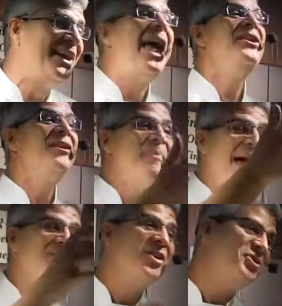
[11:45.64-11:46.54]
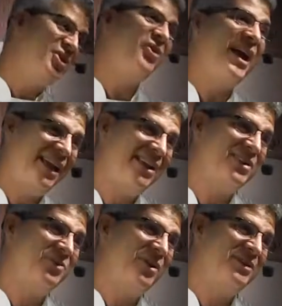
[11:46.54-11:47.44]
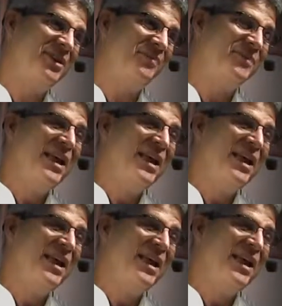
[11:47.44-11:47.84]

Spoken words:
And you can pass on to your grandkids as well, too.